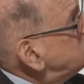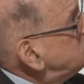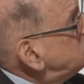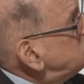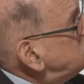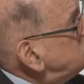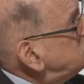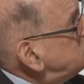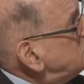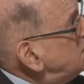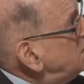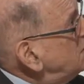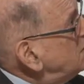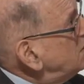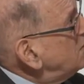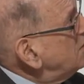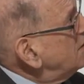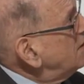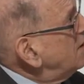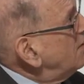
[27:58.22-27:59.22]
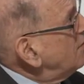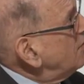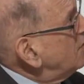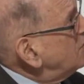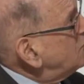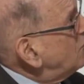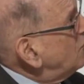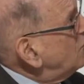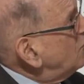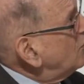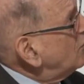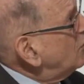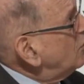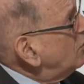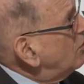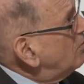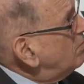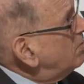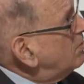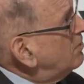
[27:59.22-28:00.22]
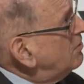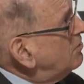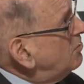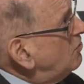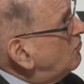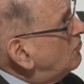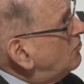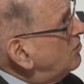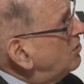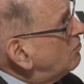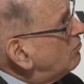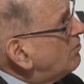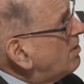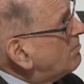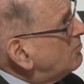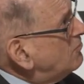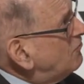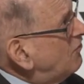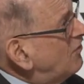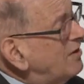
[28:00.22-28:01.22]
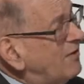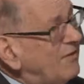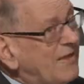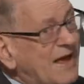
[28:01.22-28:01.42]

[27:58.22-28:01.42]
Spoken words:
which you see here. This is the global, and you see are represented.